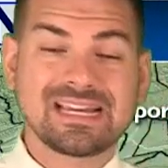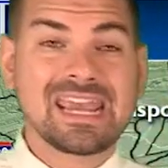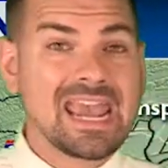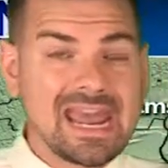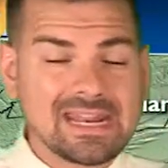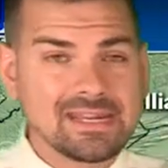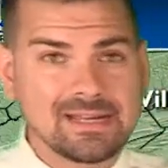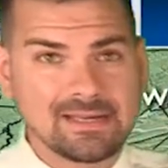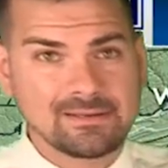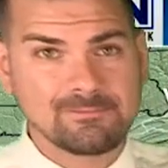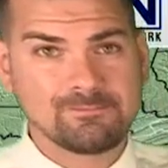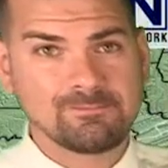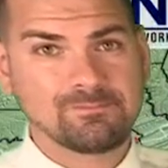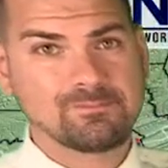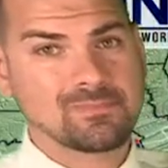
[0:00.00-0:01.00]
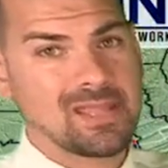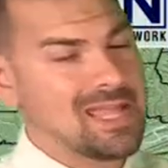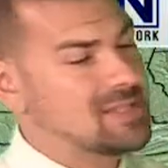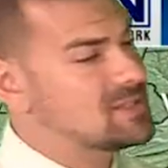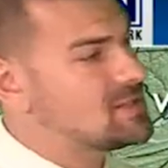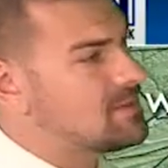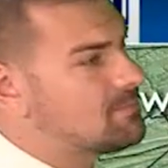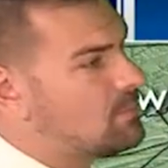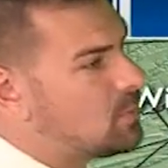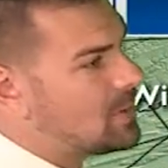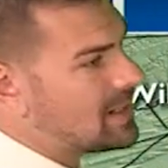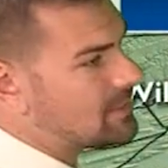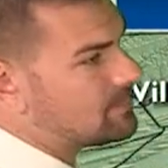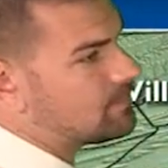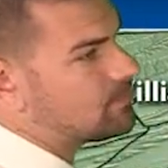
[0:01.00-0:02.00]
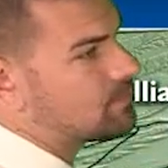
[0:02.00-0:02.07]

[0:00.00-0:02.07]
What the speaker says: Canada at some point.